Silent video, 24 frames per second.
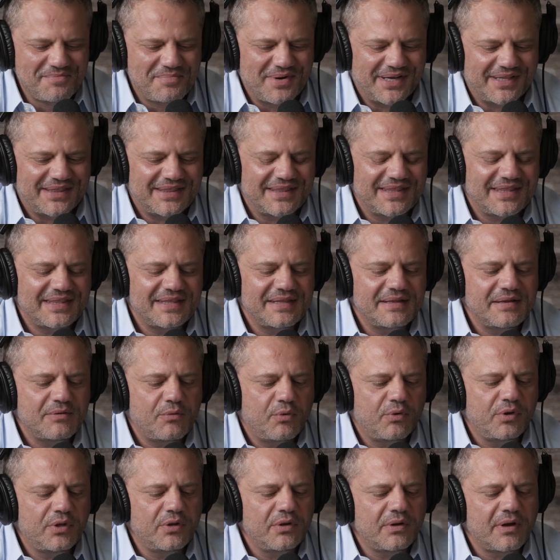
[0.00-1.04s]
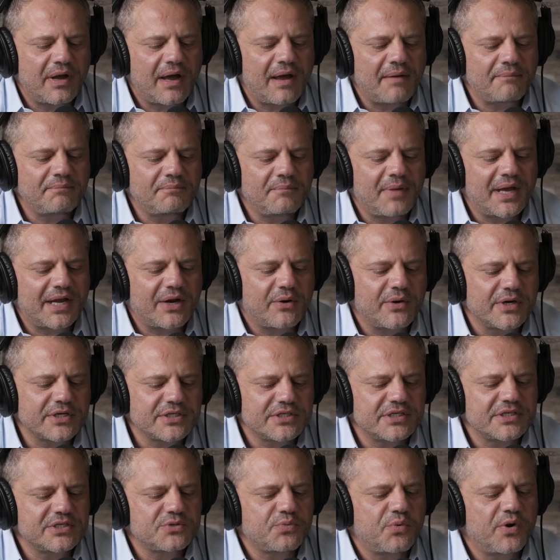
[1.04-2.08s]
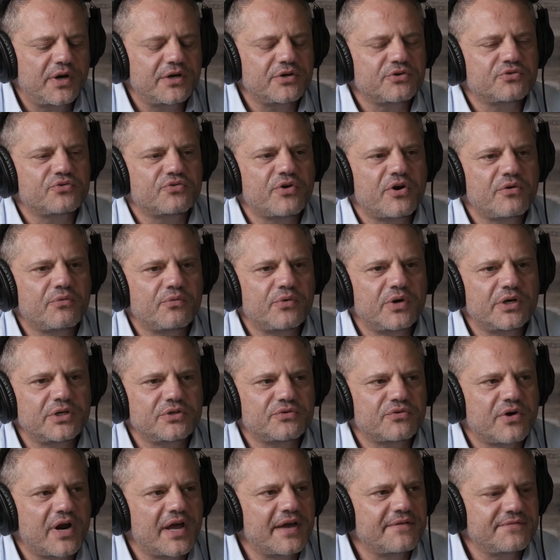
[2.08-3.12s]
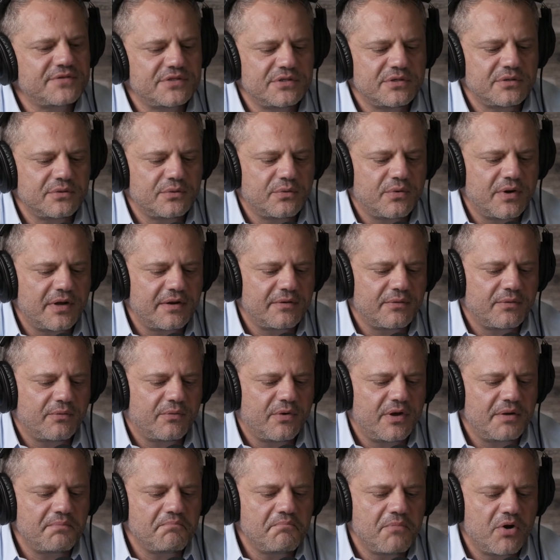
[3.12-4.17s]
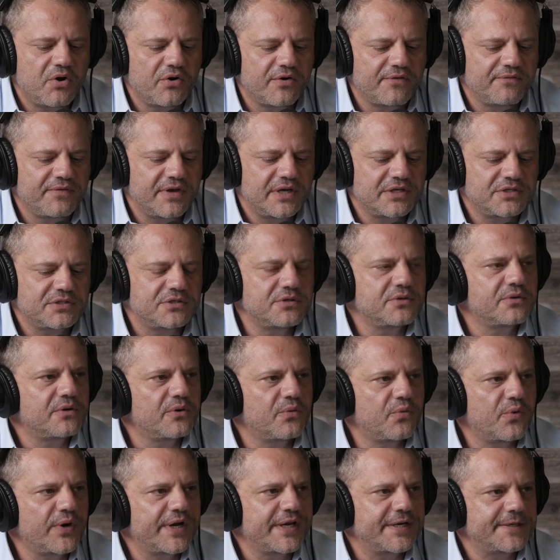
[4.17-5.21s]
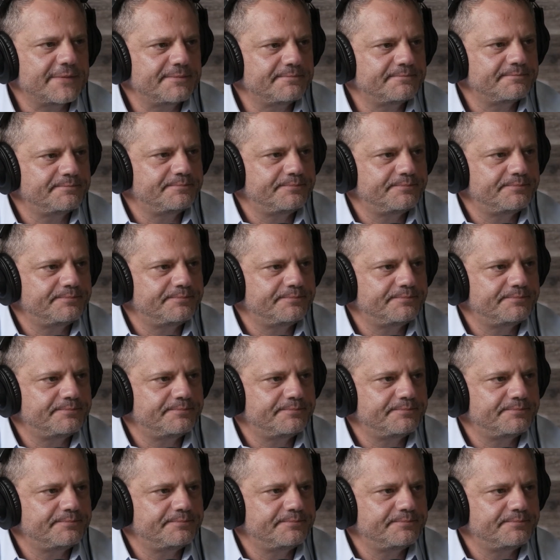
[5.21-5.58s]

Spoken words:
But my question is, what drives you? What motivates you to win